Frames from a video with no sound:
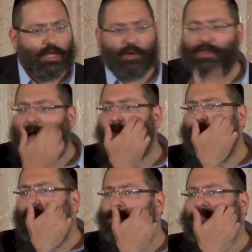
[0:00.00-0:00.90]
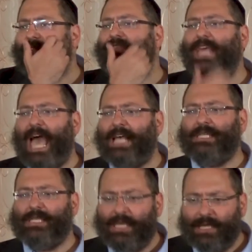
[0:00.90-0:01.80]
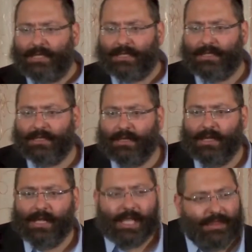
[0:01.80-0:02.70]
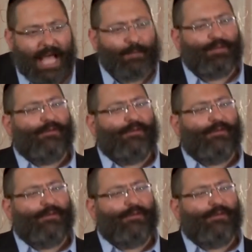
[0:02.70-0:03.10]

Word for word: So that moment of yes is that